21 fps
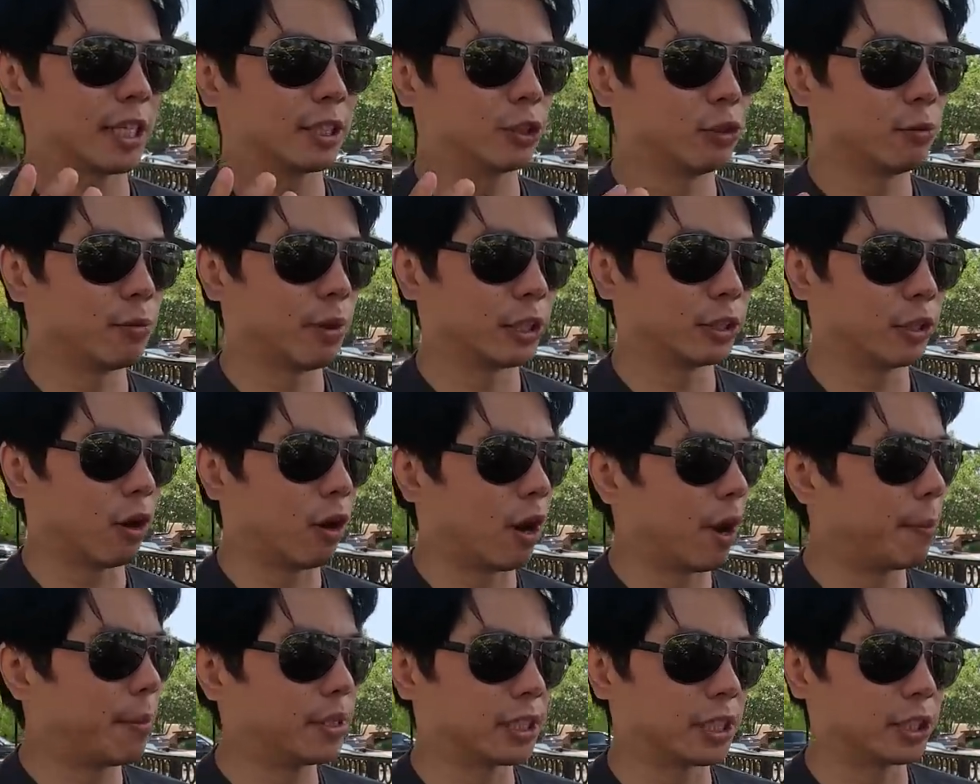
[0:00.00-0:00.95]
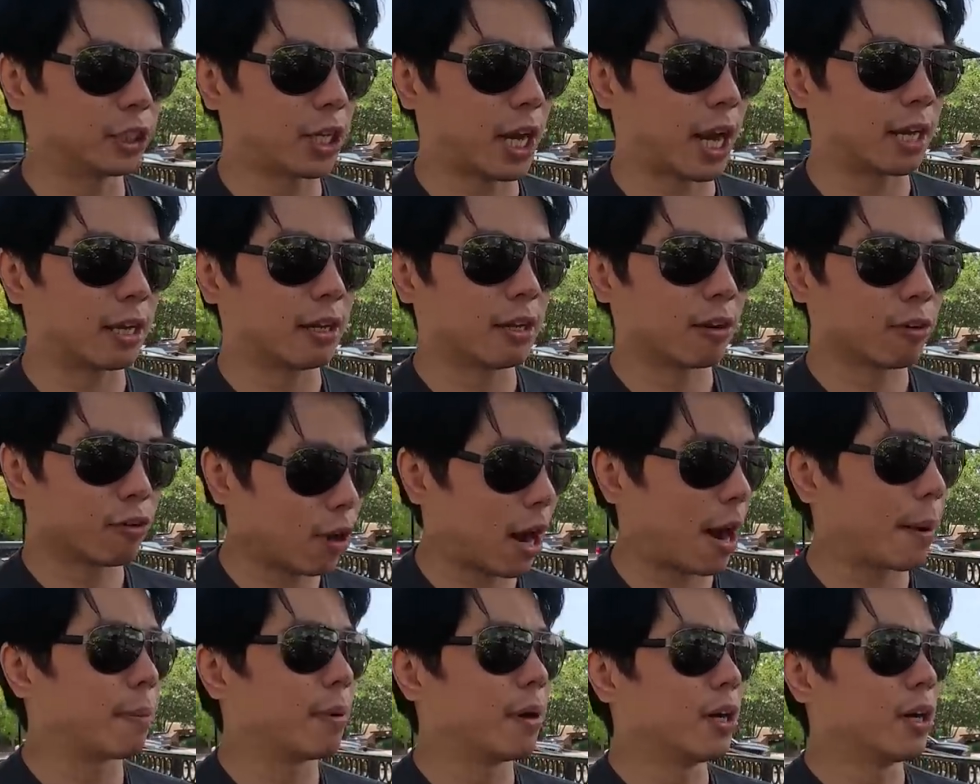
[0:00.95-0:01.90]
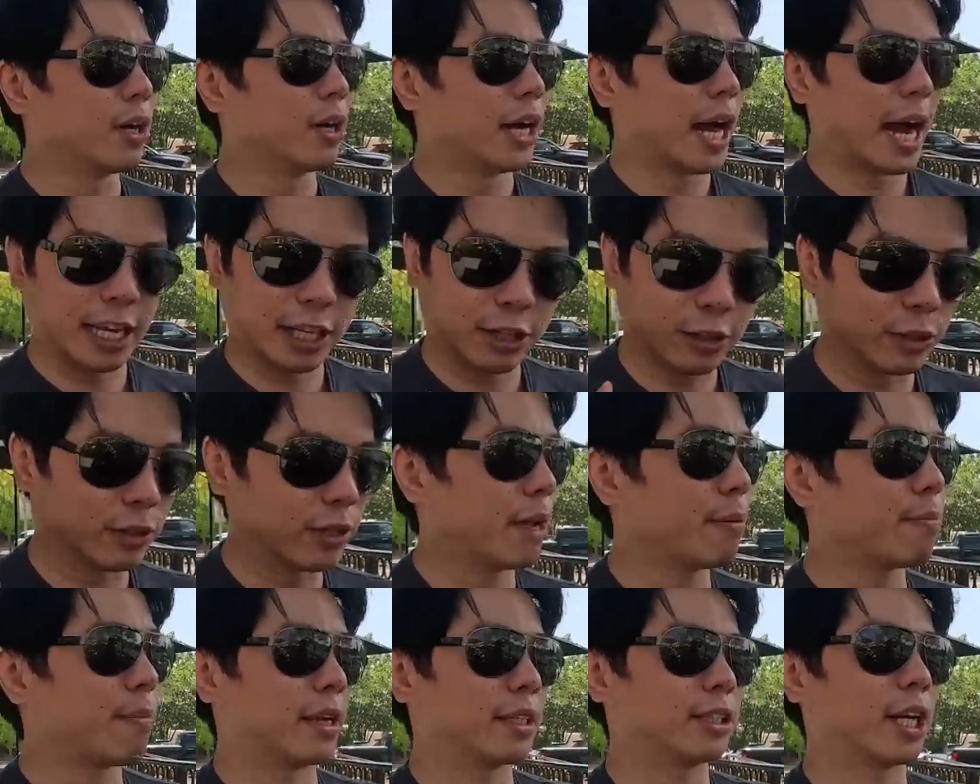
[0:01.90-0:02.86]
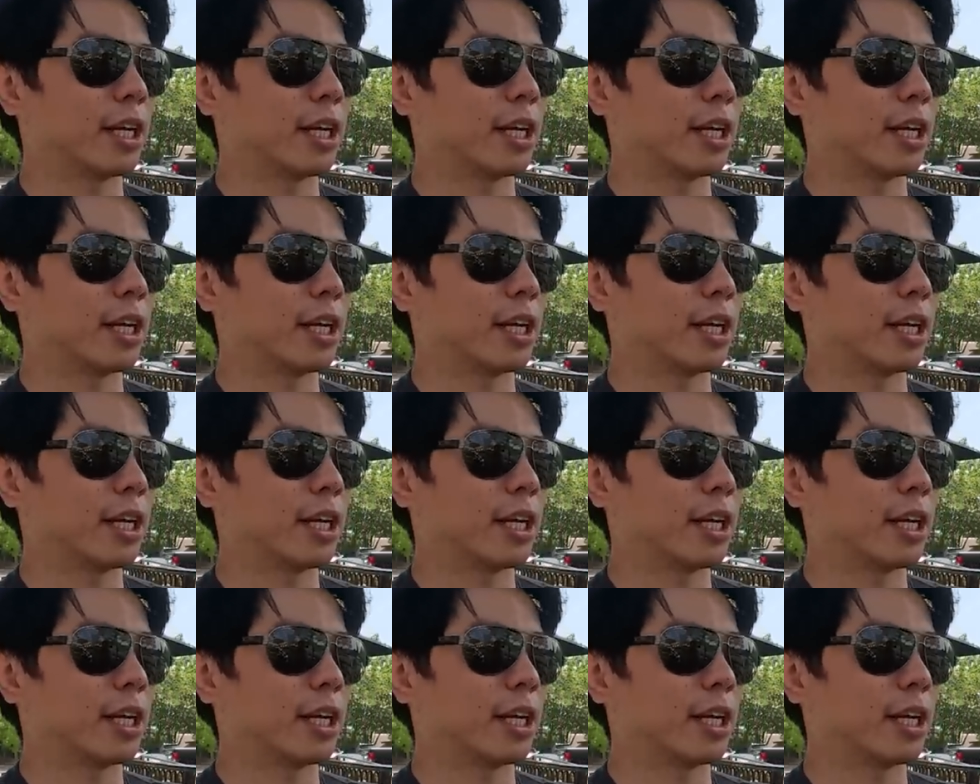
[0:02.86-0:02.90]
too much, oh, I missed a shot, crap, I need to hit my shot